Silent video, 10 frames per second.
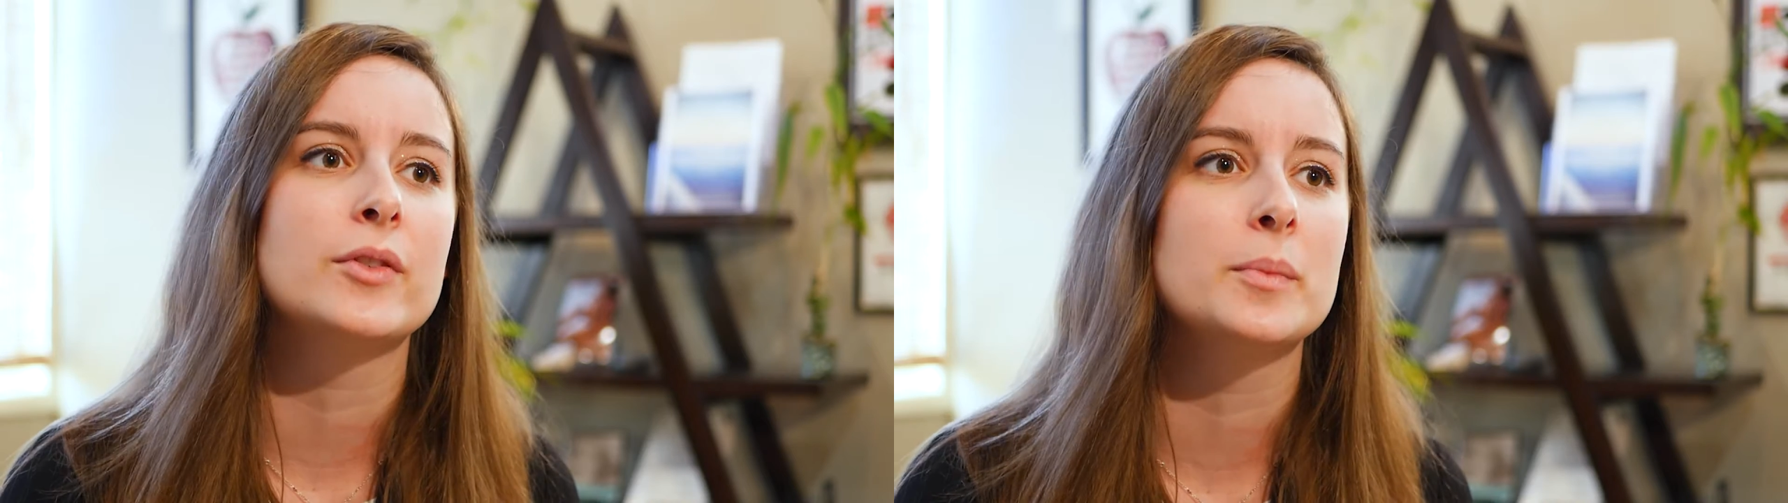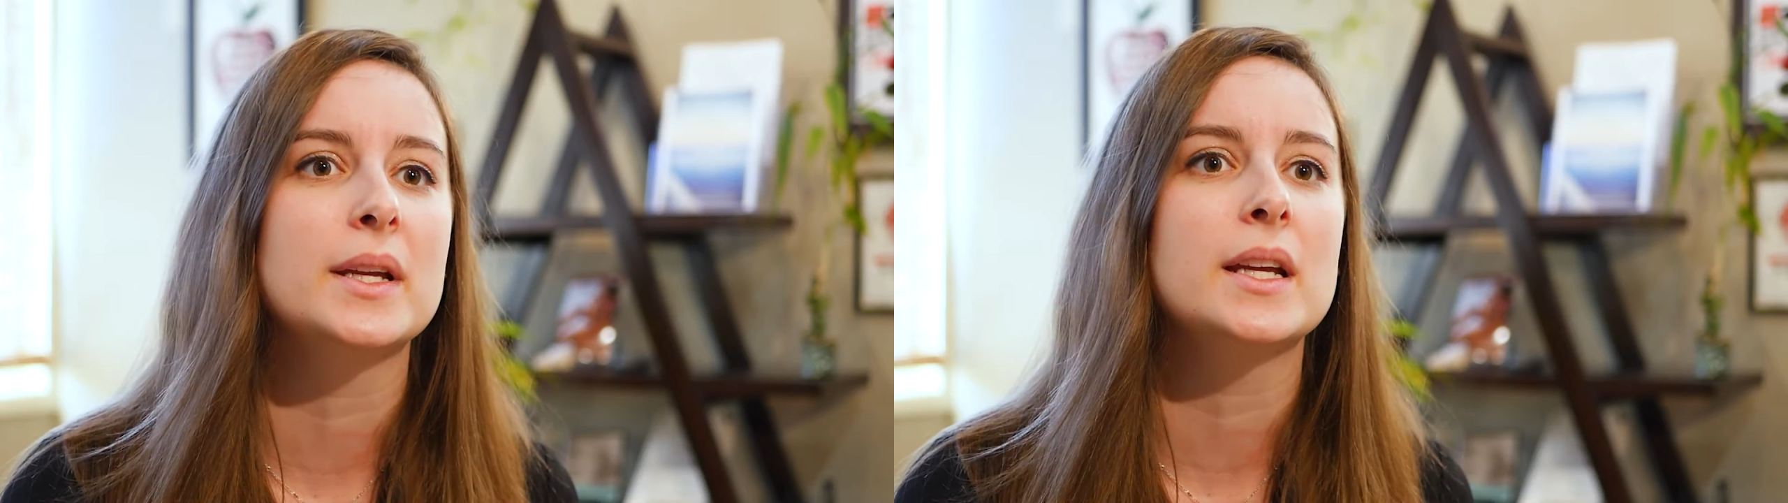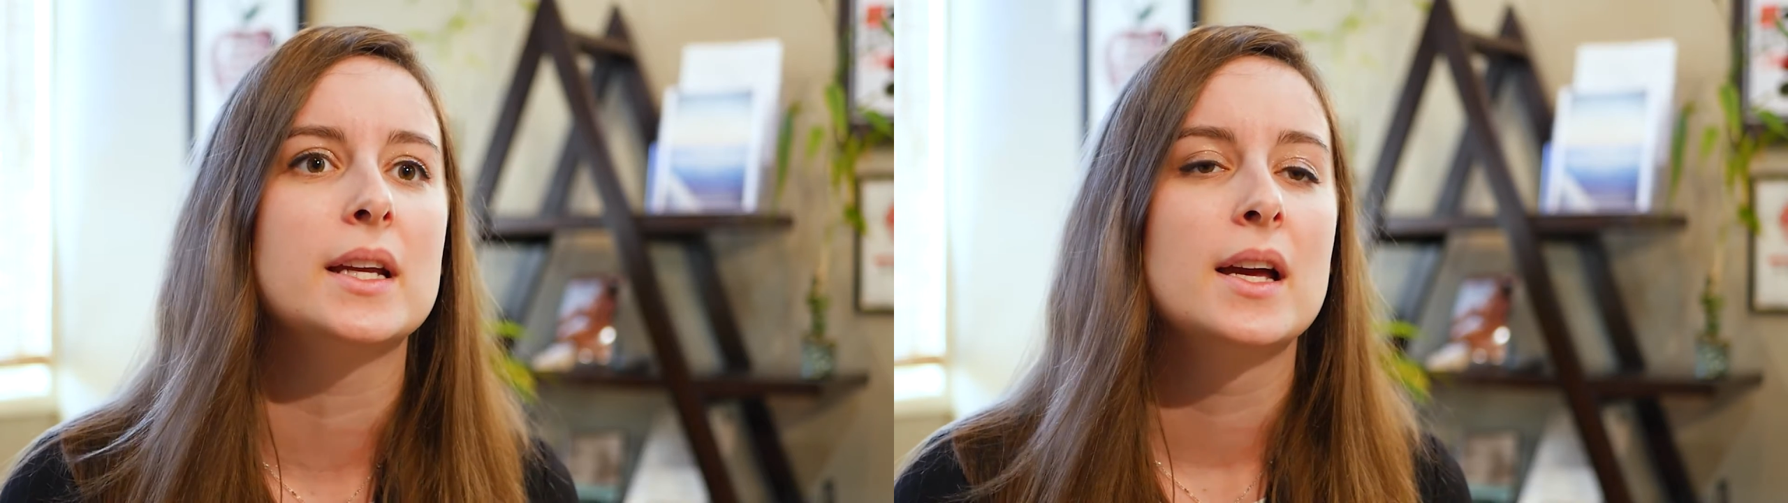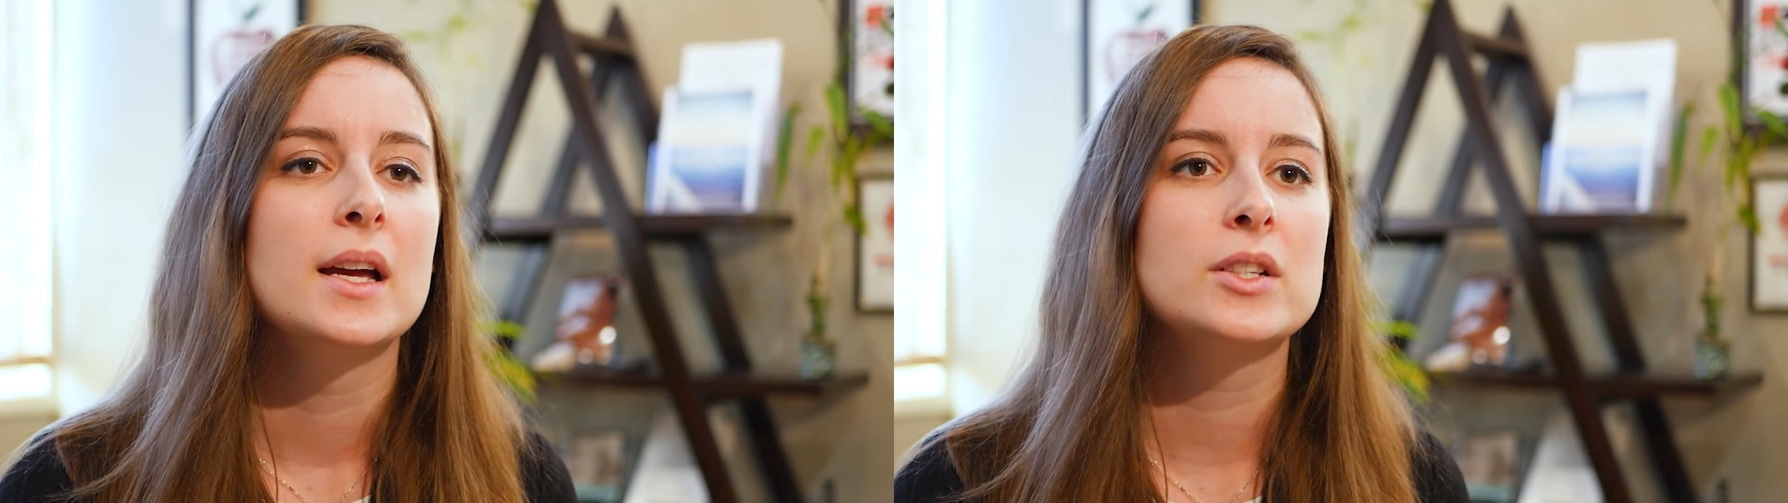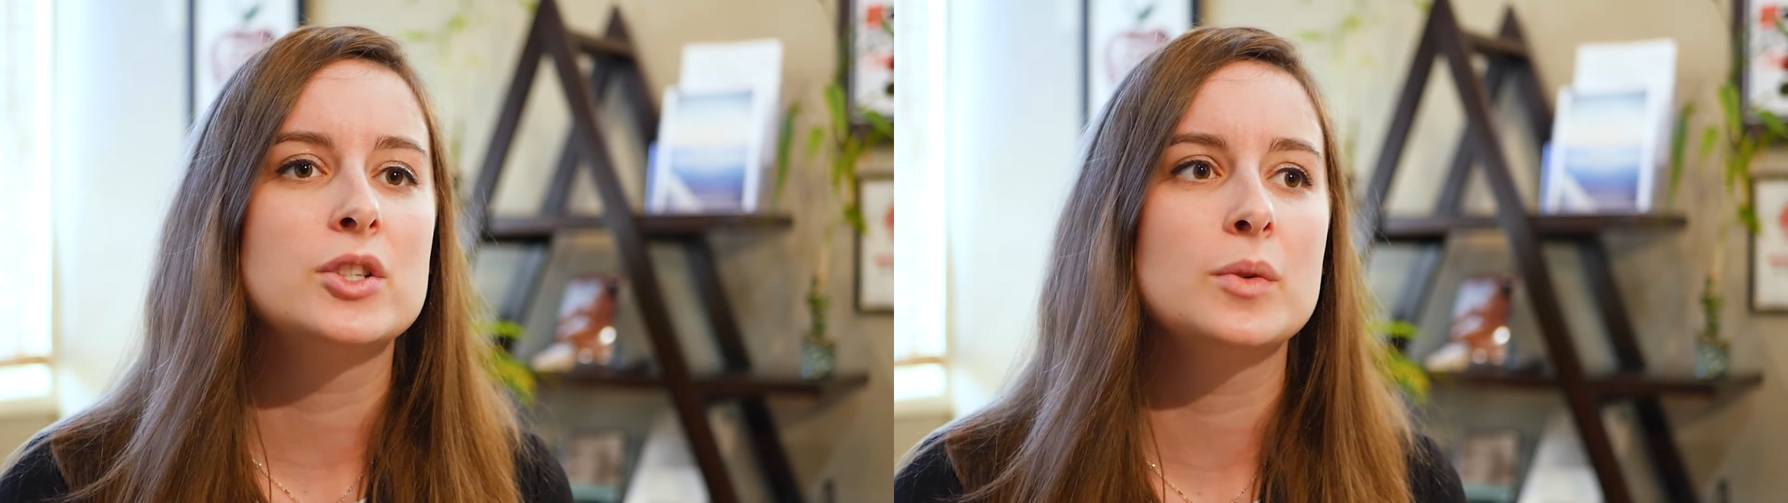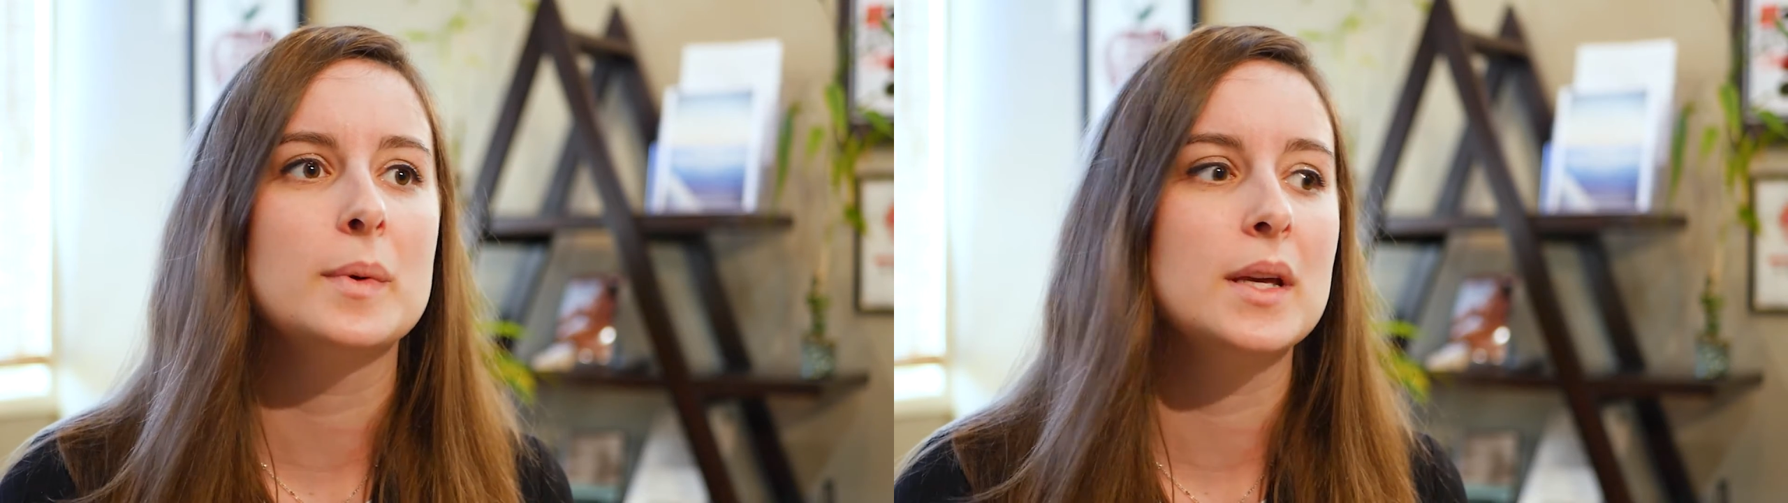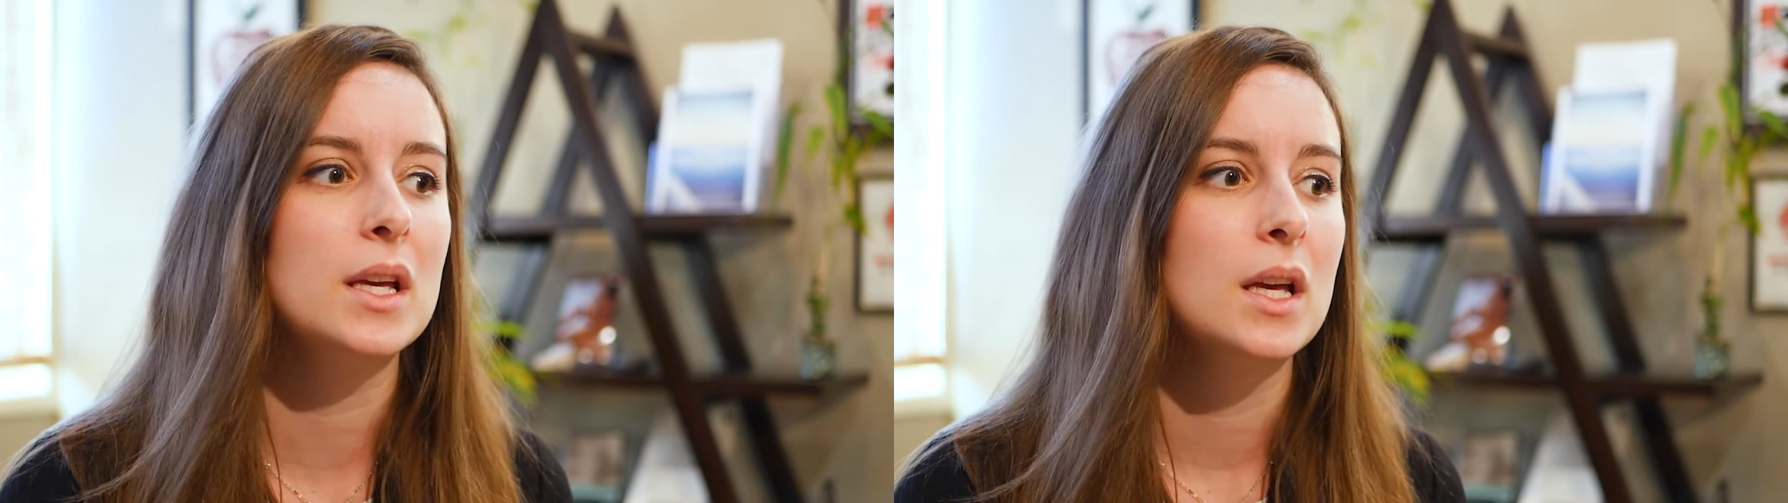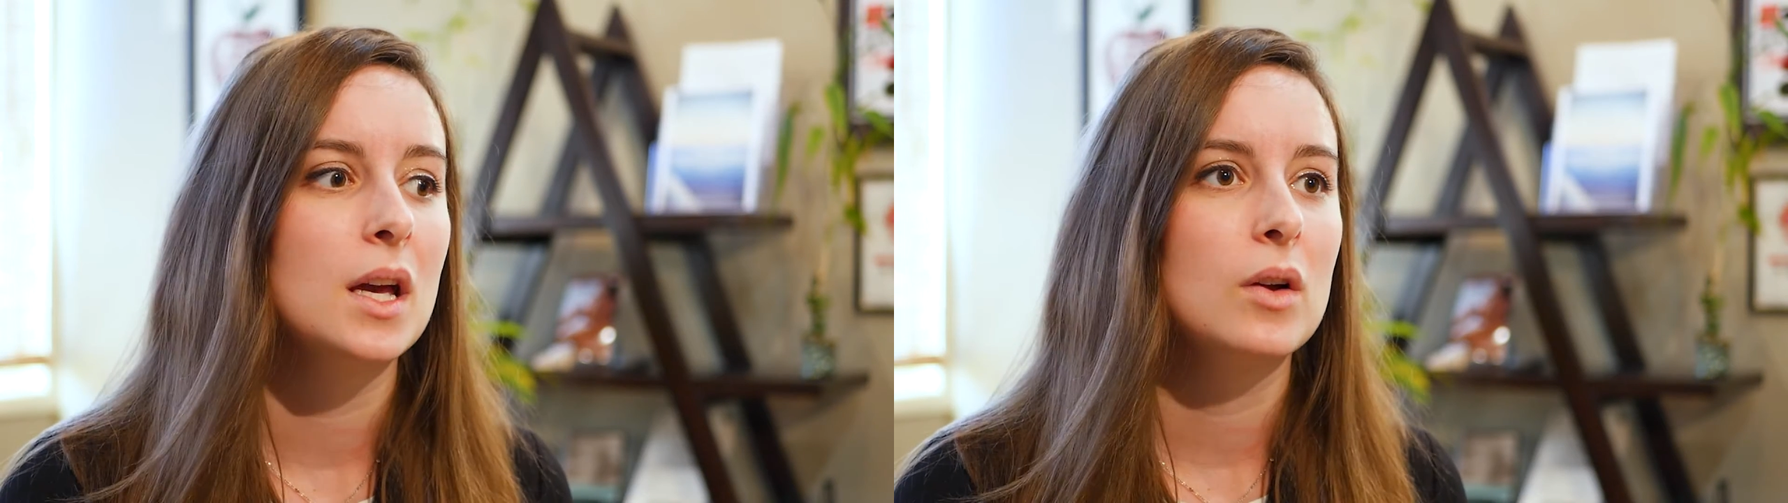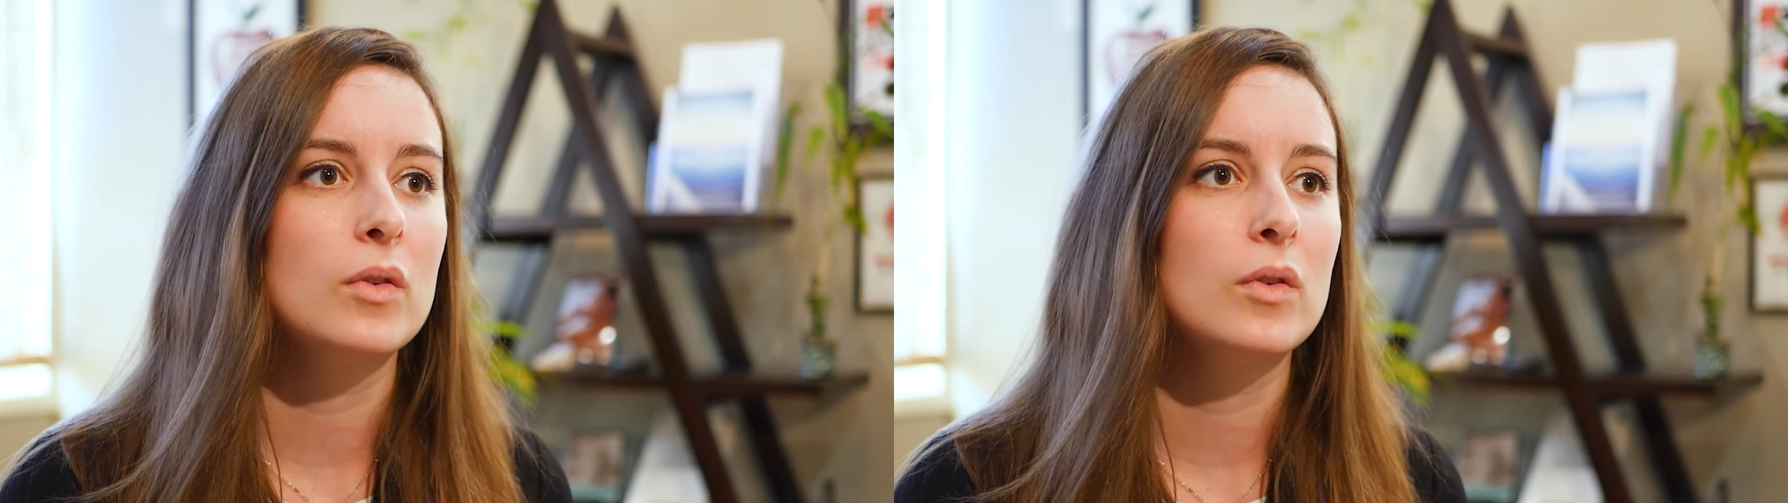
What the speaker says: for me to be,